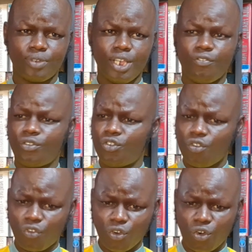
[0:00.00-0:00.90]
If
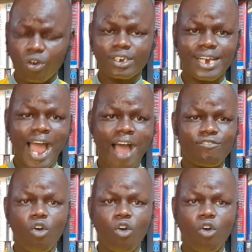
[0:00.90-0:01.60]
you don't have